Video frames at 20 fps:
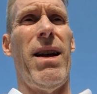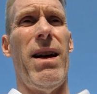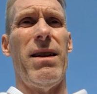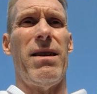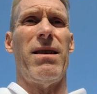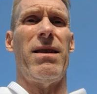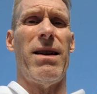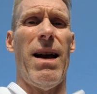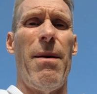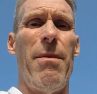that
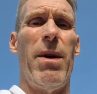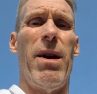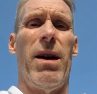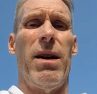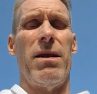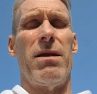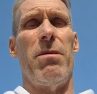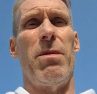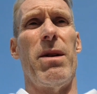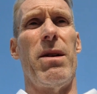
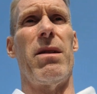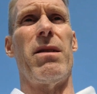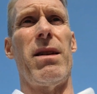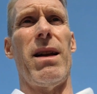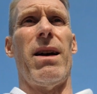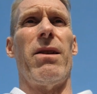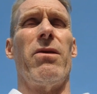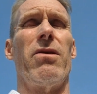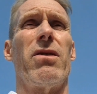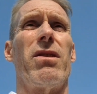stamina to be able to
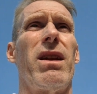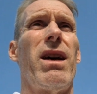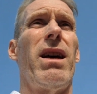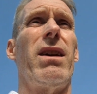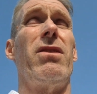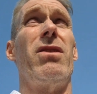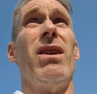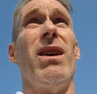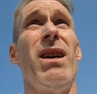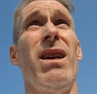stand on
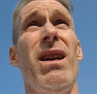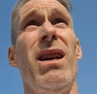stage,